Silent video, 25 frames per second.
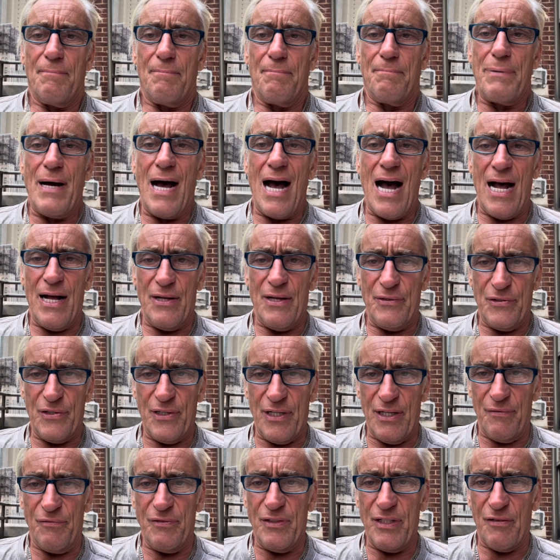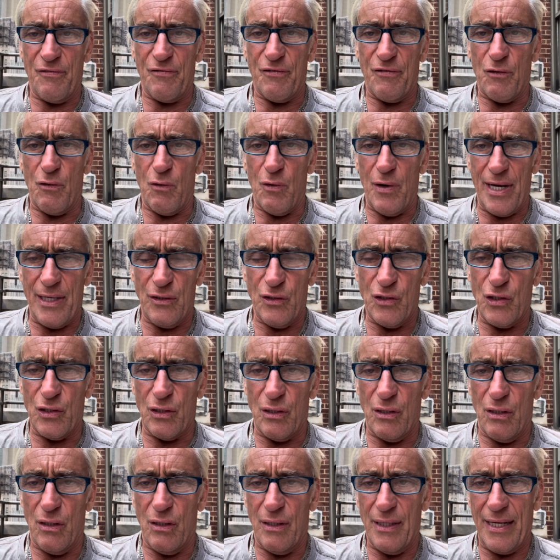positive
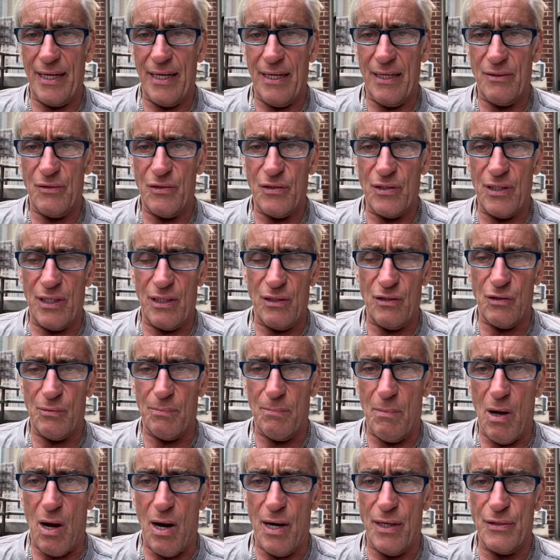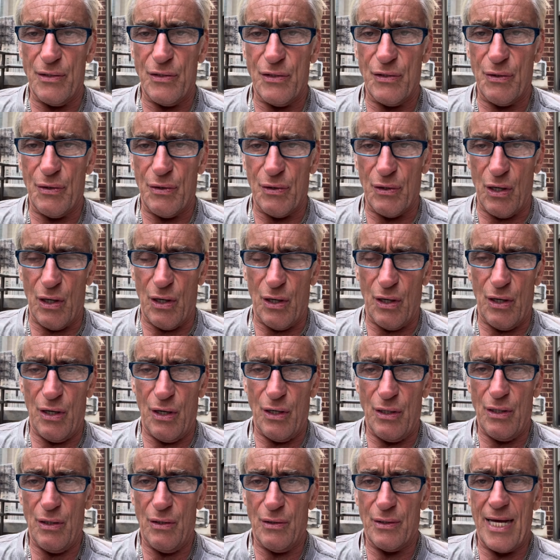differential since March
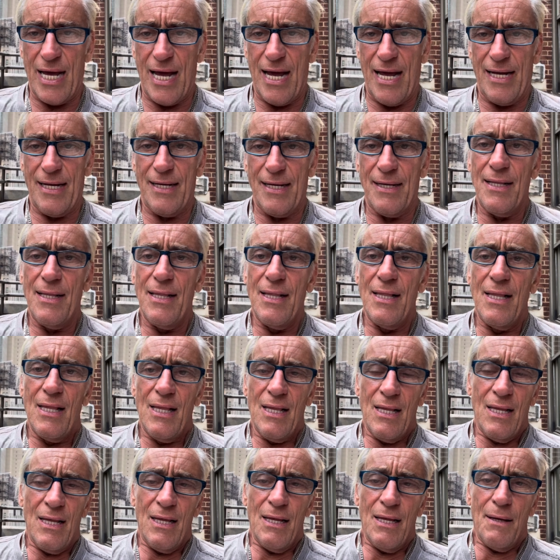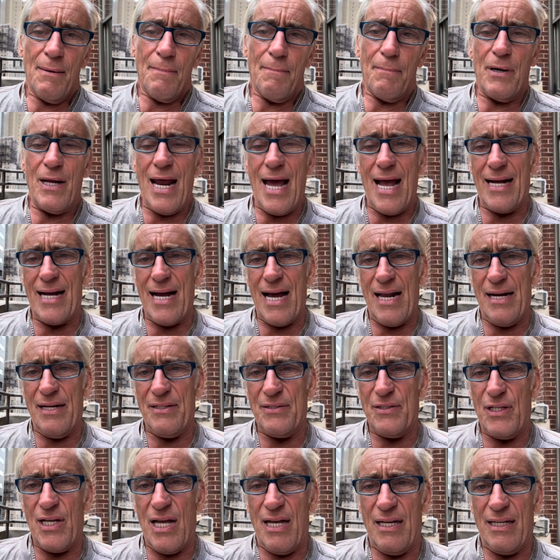3rd, okay? But I got to
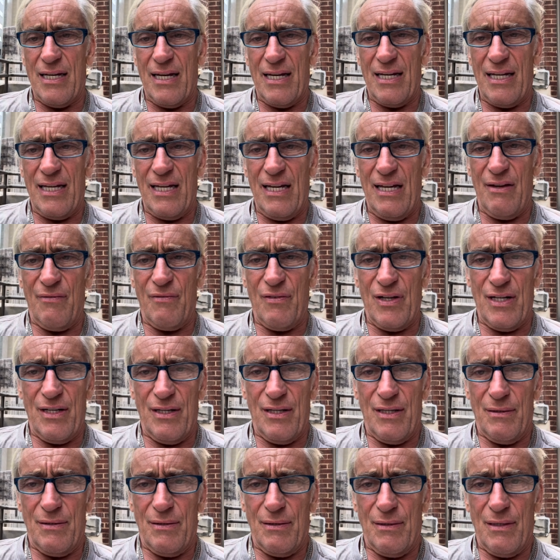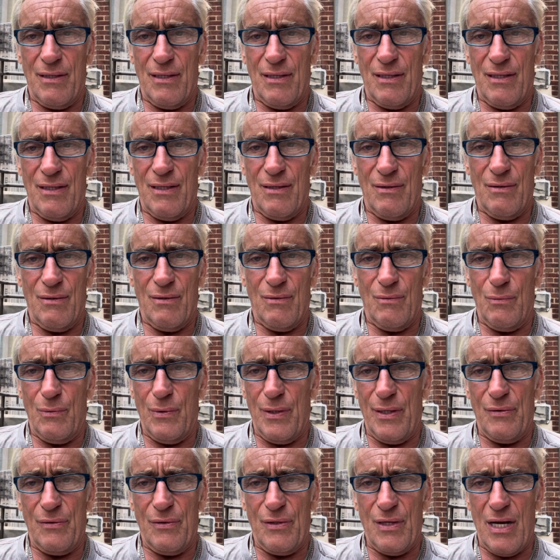tell you, even
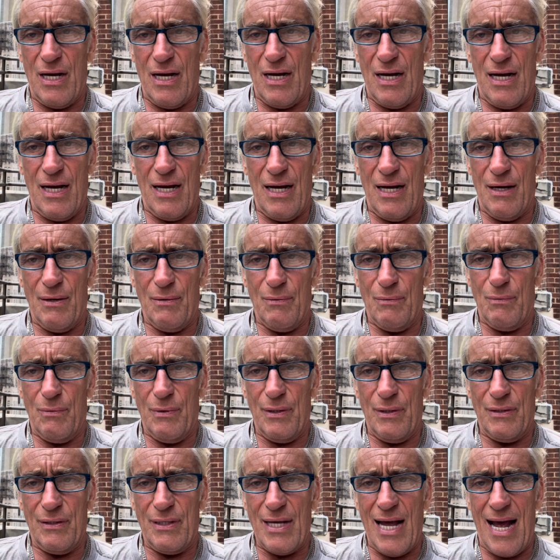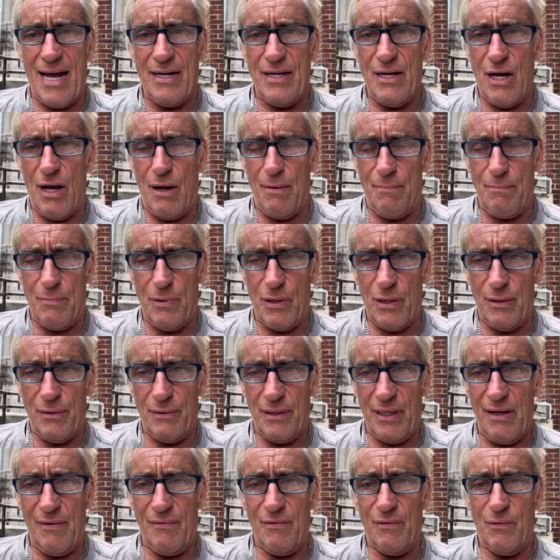with that number,
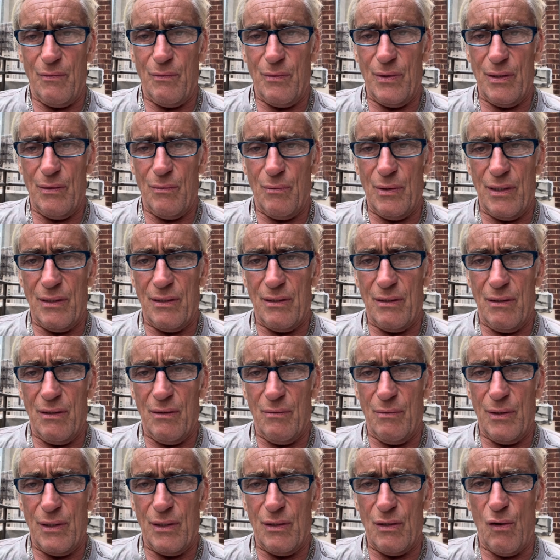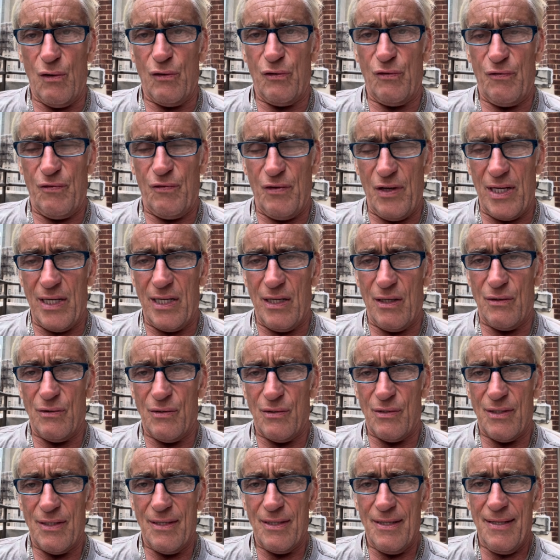even with those
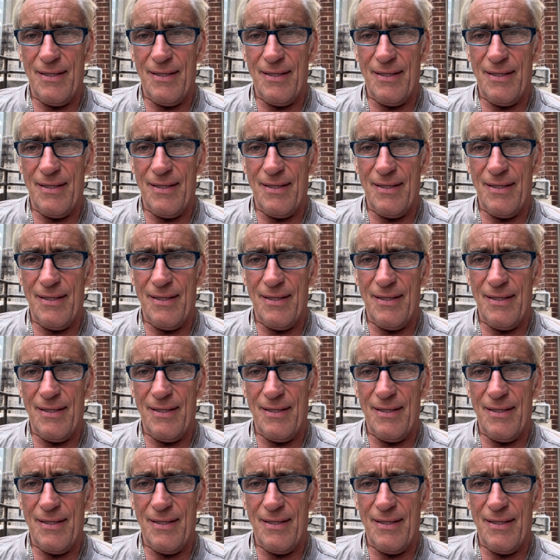figures,